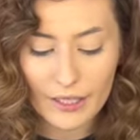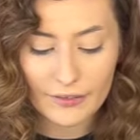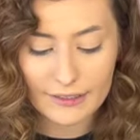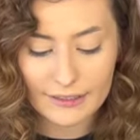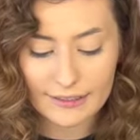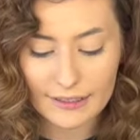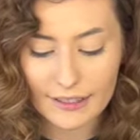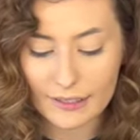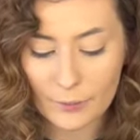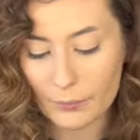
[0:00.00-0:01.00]
This is the
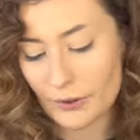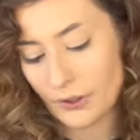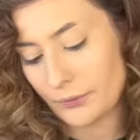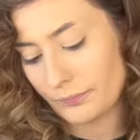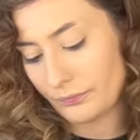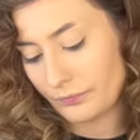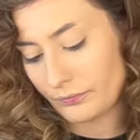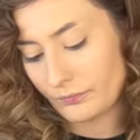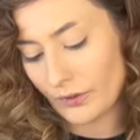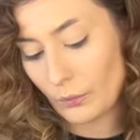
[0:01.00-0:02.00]
number,
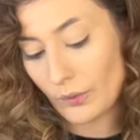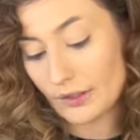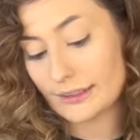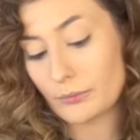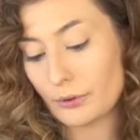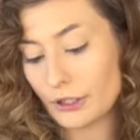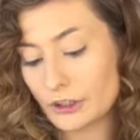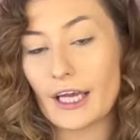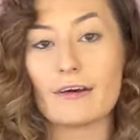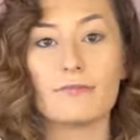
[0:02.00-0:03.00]
well, it's the brush
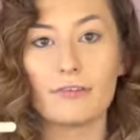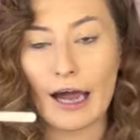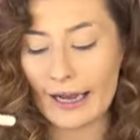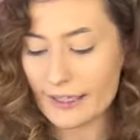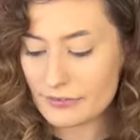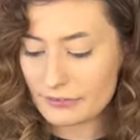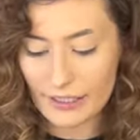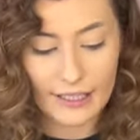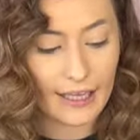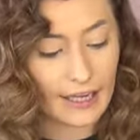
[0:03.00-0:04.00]
F5,
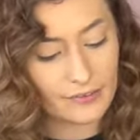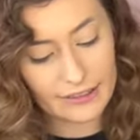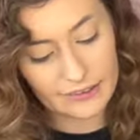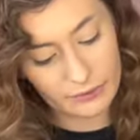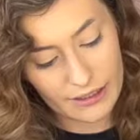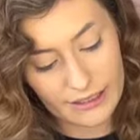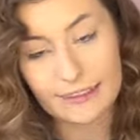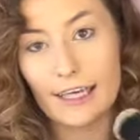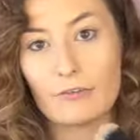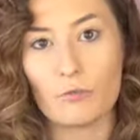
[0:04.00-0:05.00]
and this one is
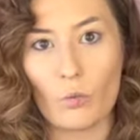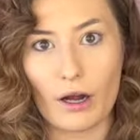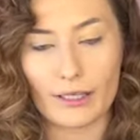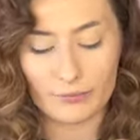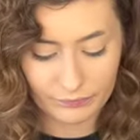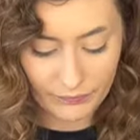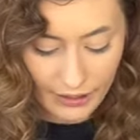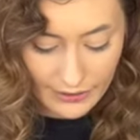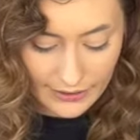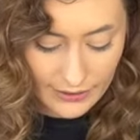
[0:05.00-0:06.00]
F1.
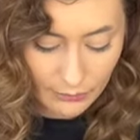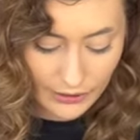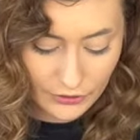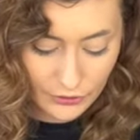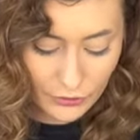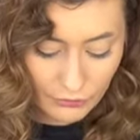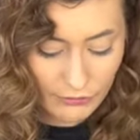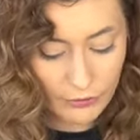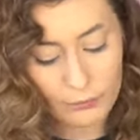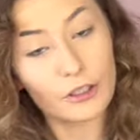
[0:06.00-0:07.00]
These are my 2
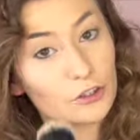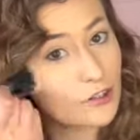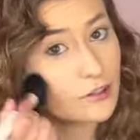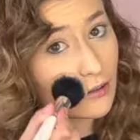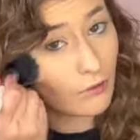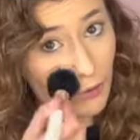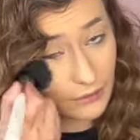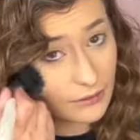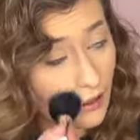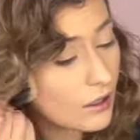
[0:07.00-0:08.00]
favorite brushes of all
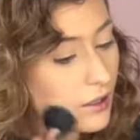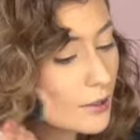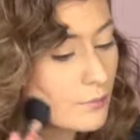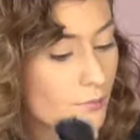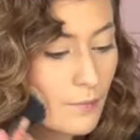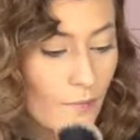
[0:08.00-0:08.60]
time.